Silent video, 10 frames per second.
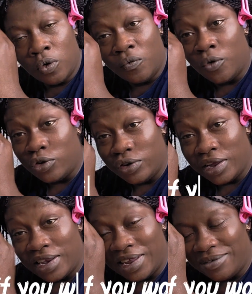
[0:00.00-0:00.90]

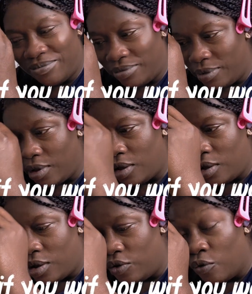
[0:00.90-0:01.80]
Unfortunately,
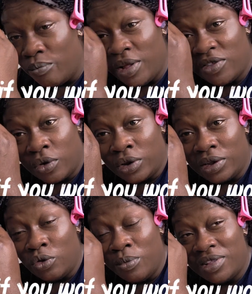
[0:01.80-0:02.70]
you miss
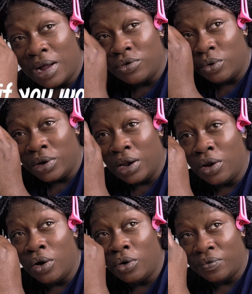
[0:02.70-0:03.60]
out on a
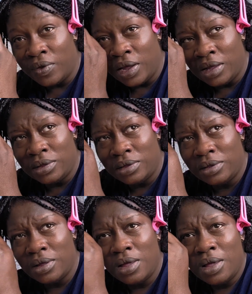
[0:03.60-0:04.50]
lot of
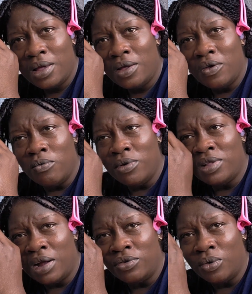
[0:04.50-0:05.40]
things. You
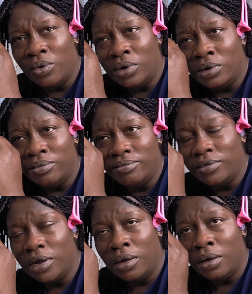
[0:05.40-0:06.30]
miss out on
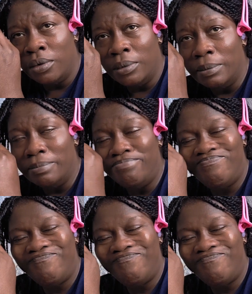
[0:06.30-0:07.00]
how